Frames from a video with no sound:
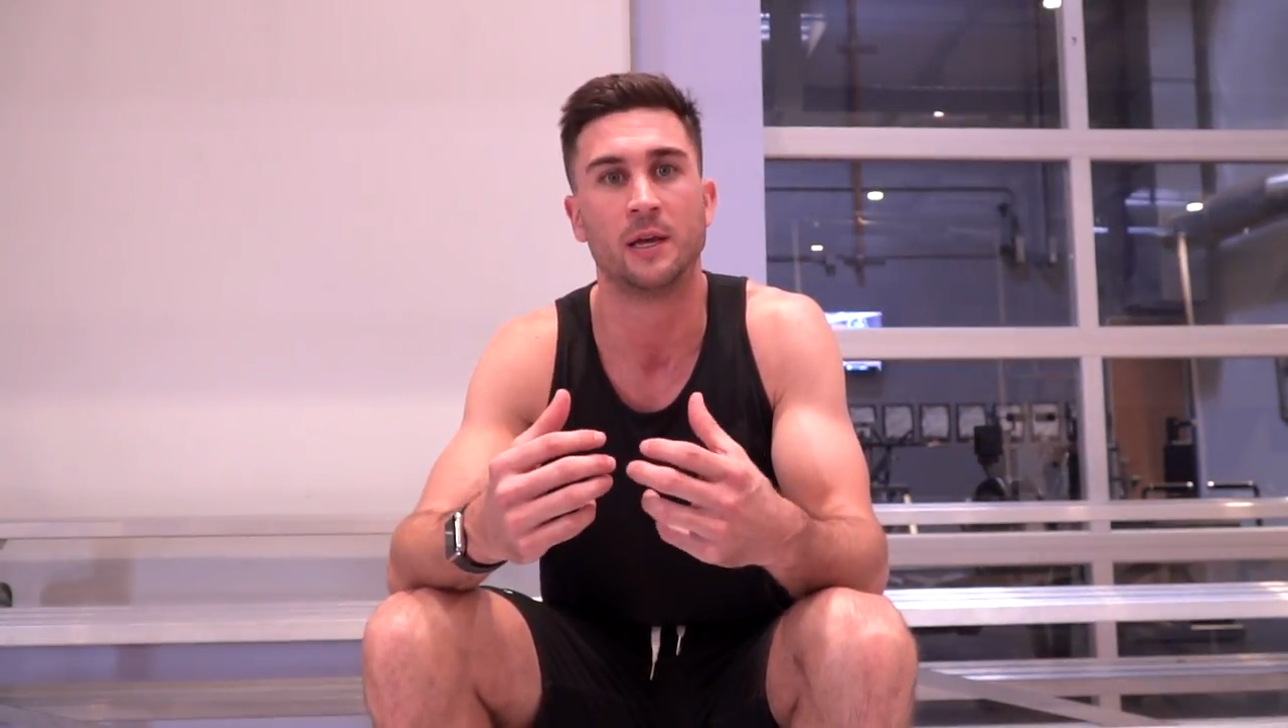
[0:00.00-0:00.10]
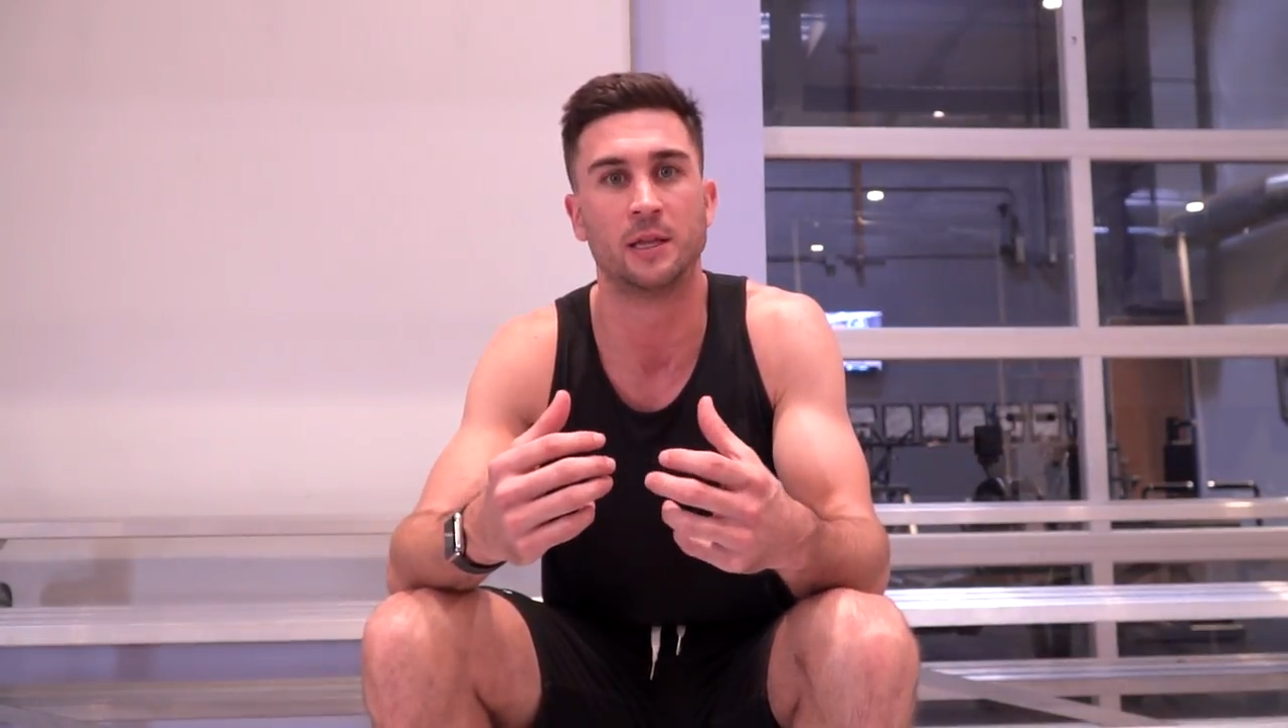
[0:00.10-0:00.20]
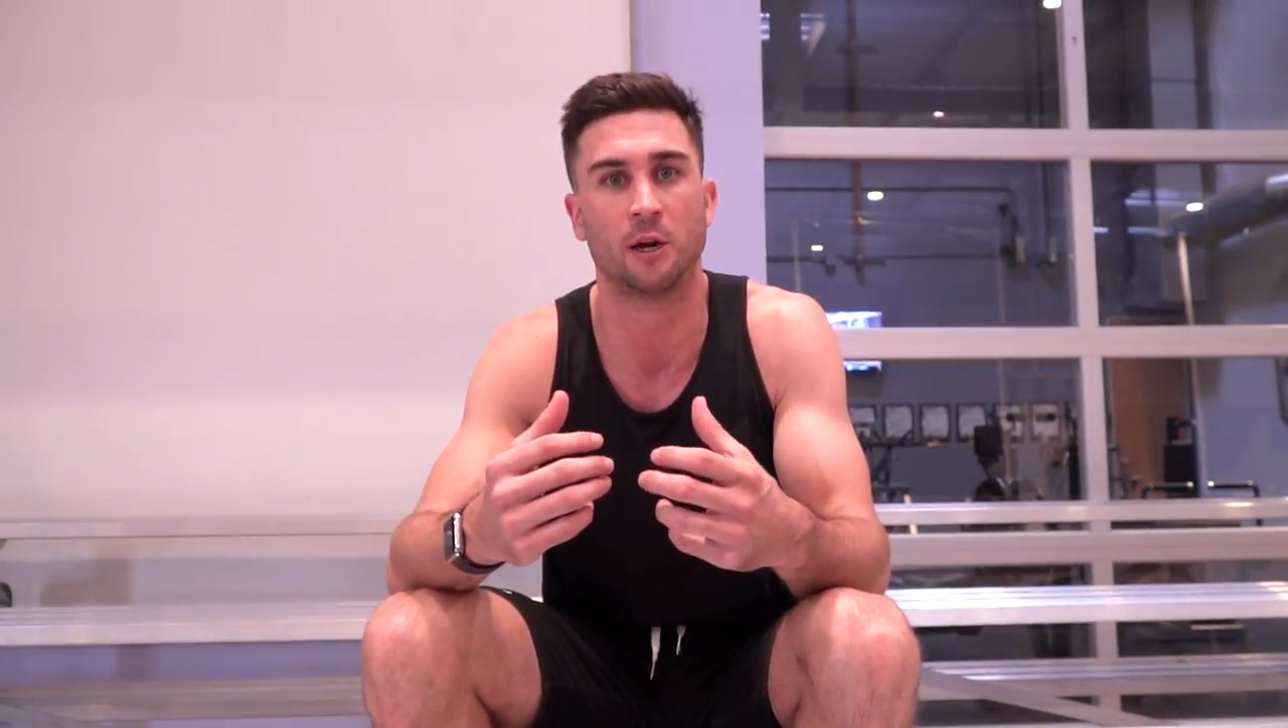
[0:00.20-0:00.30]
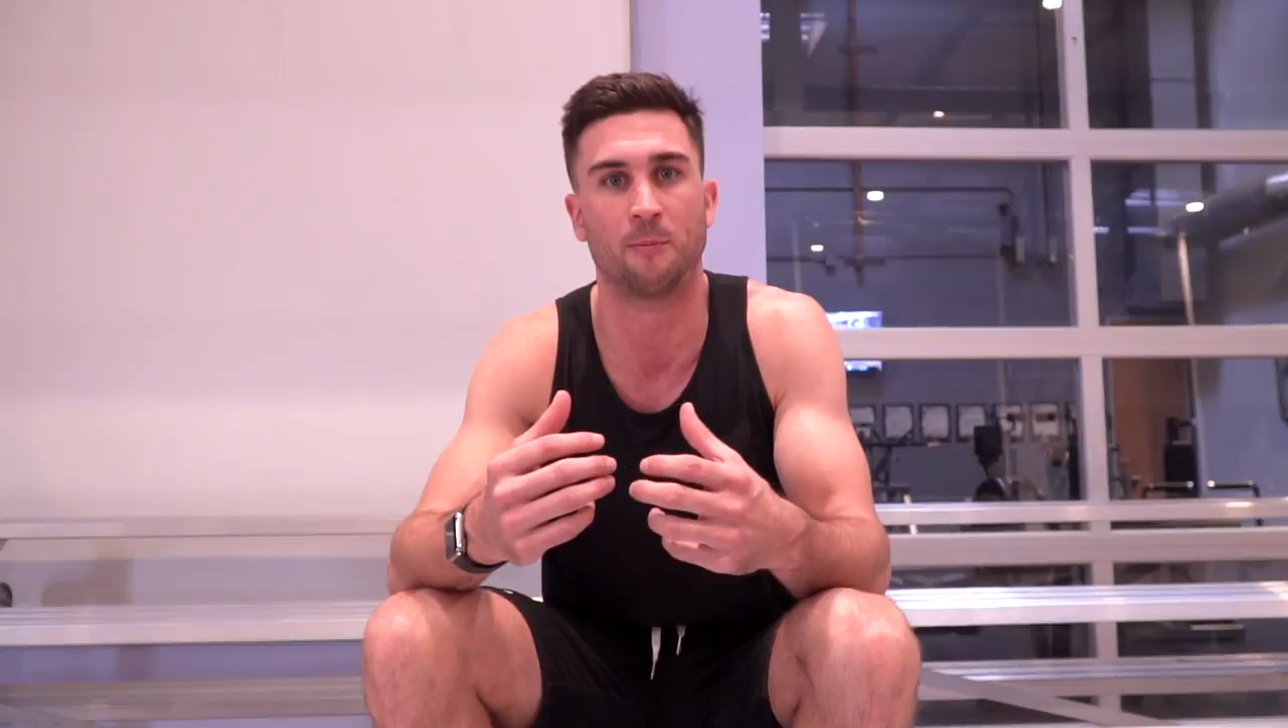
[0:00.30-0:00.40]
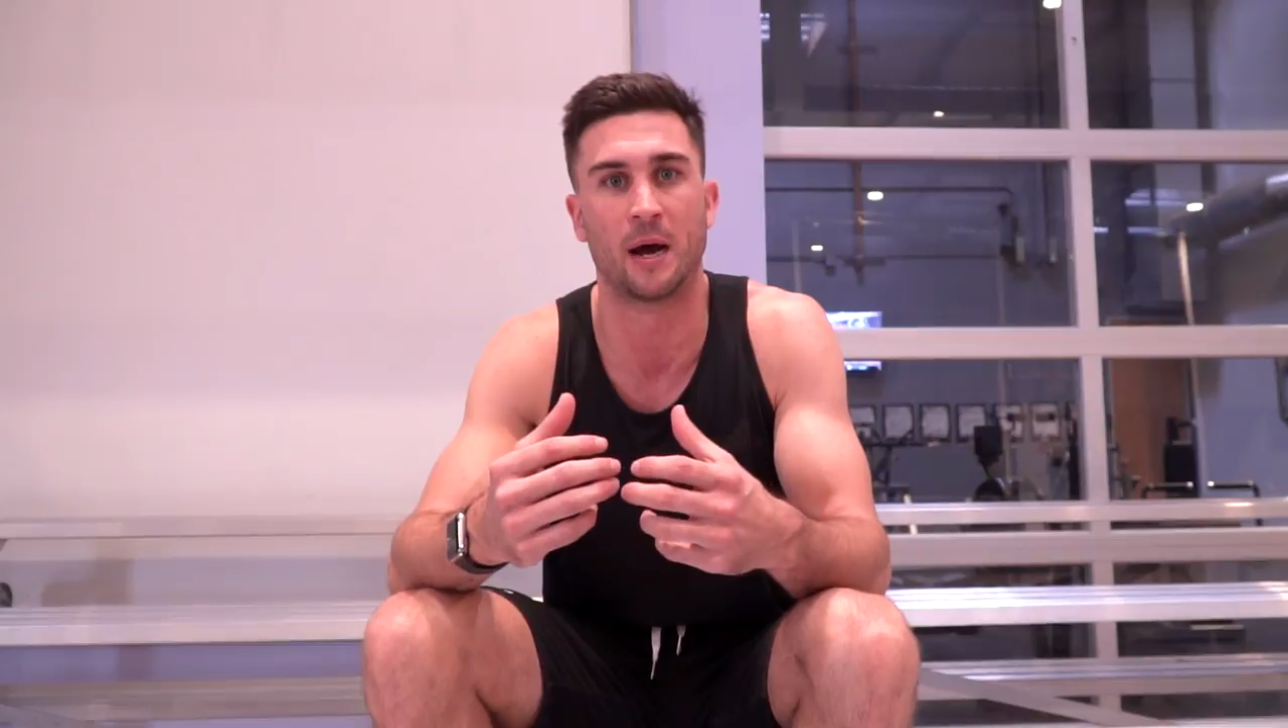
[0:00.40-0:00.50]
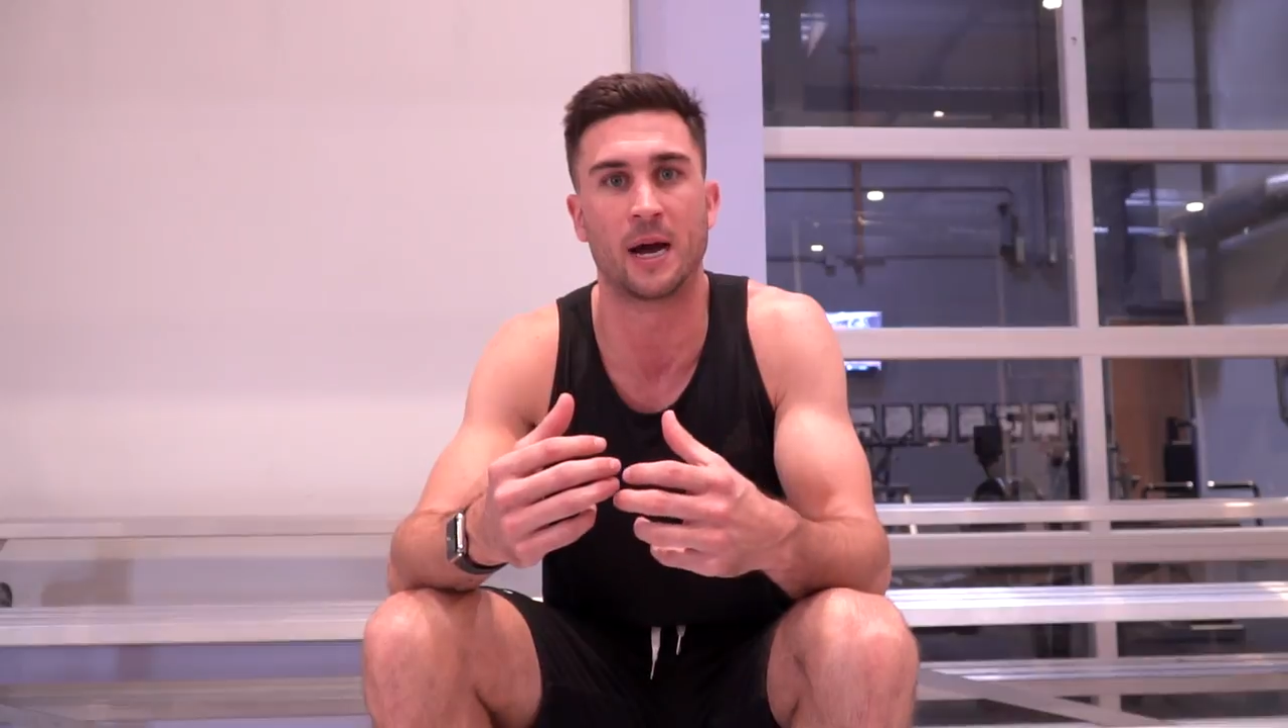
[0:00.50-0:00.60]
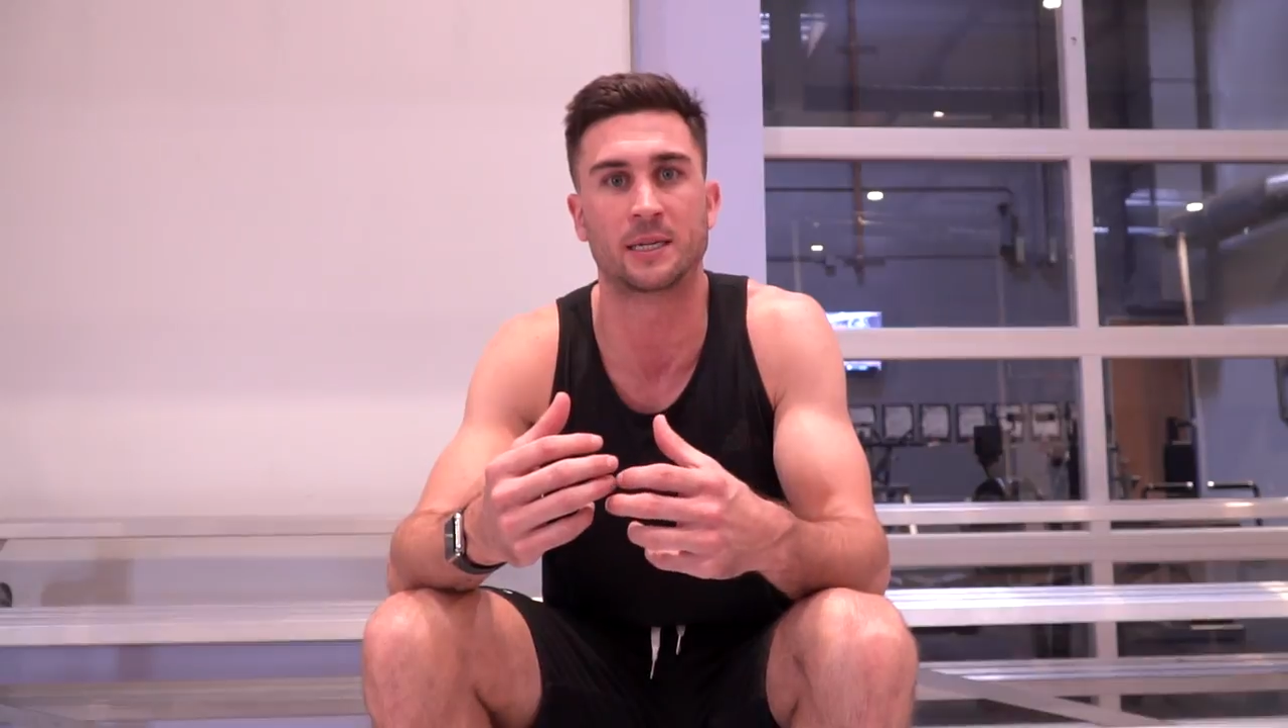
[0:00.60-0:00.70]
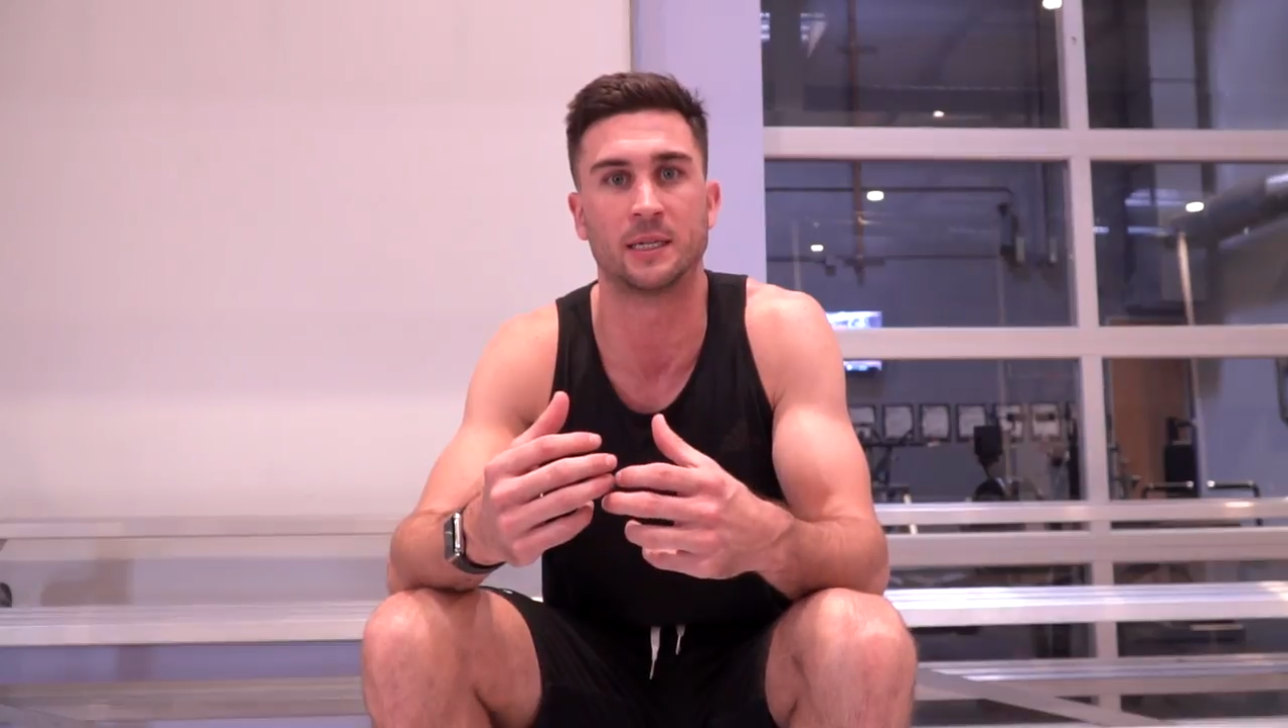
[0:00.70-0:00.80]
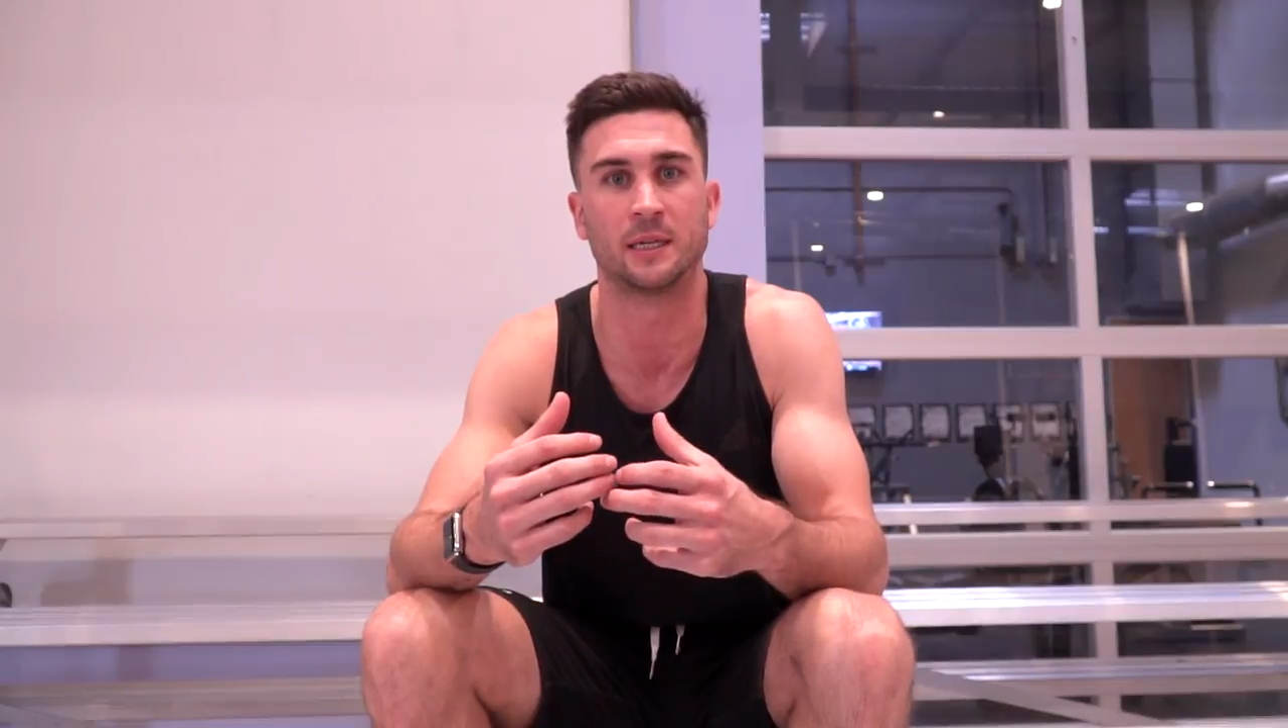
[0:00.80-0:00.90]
their box